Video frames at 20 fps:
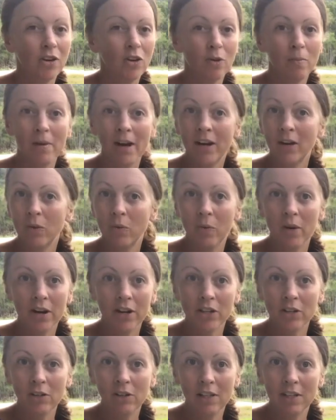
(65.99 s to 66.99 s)
No matter where
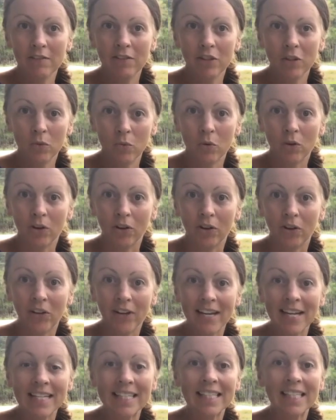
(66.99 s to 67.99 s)
you live in the
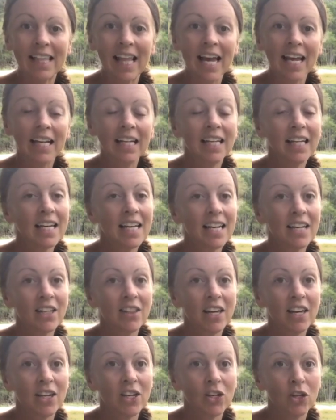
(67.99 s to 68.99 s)
world, it's likely
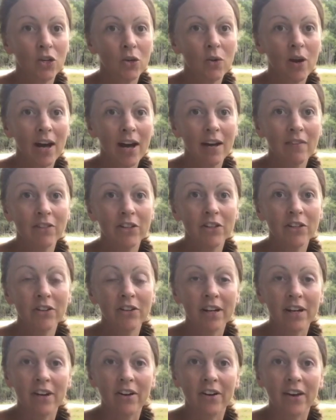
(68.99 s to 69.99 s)
that you have in
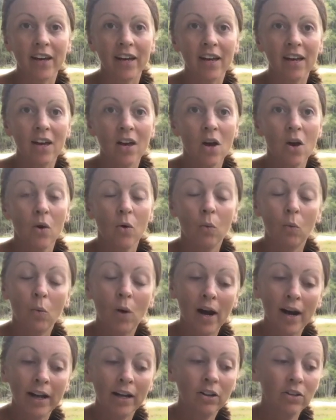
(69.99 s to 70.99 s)
your area
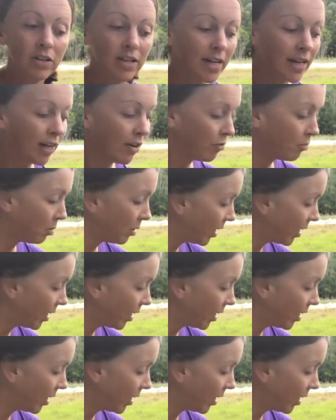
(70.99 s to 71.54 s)
wild native